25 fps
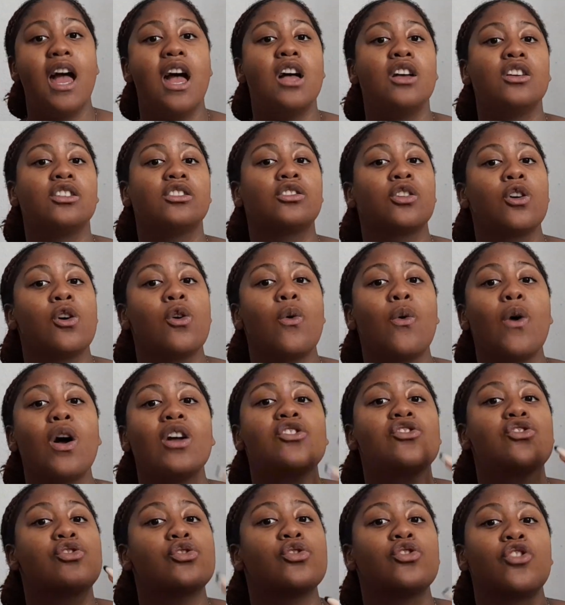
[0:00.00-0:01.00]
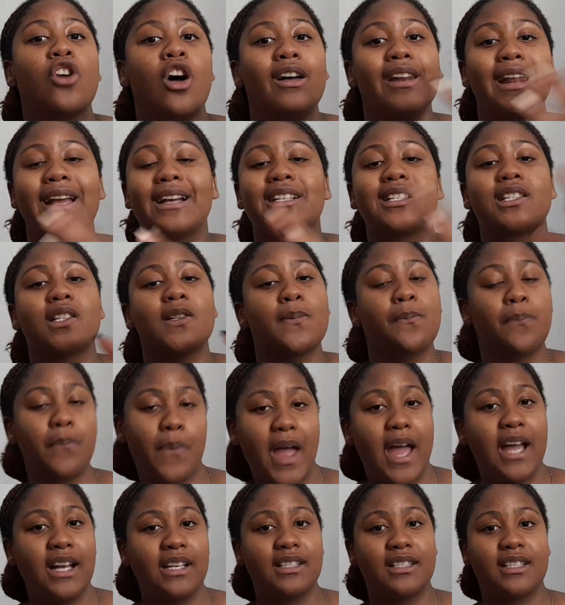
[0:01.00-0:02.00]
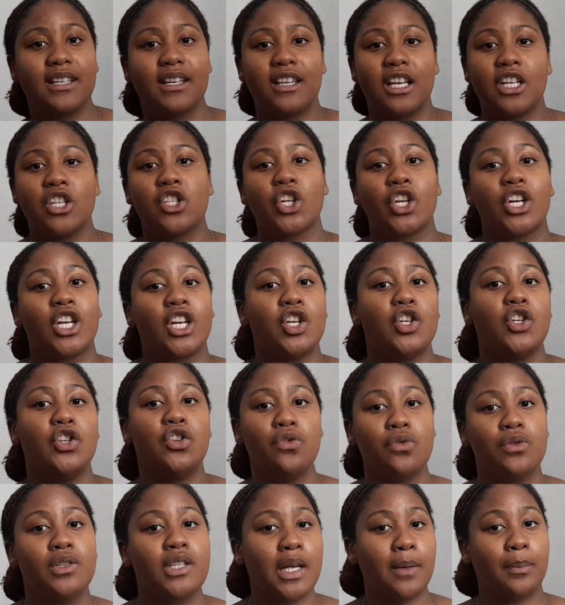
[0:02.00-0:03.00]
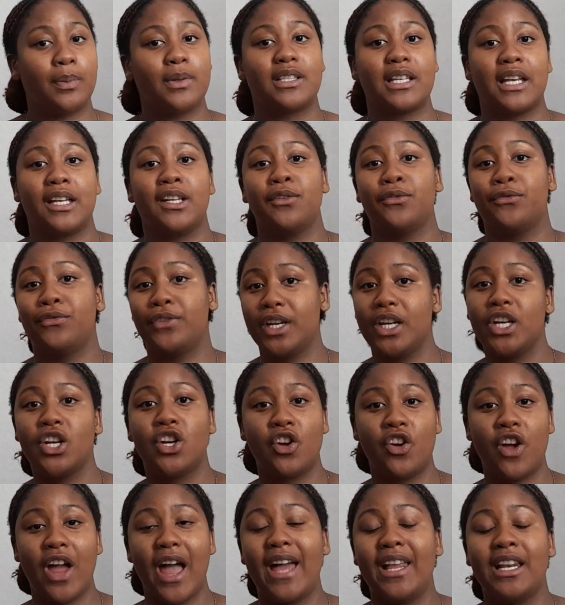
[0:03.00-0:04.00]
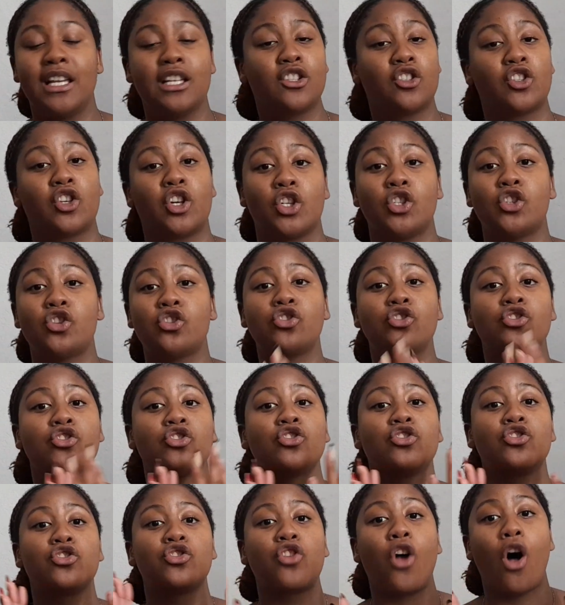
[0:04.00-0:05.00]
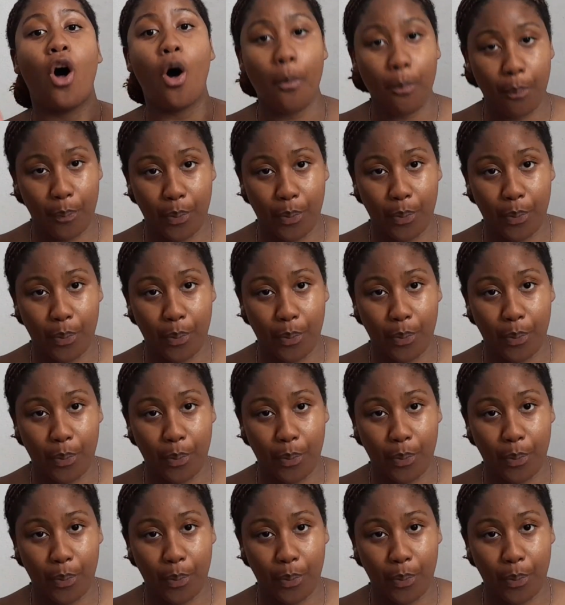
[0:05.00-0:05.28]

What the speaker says: So do not expect that you're gonna use apple cider vinegar and it's gonna stop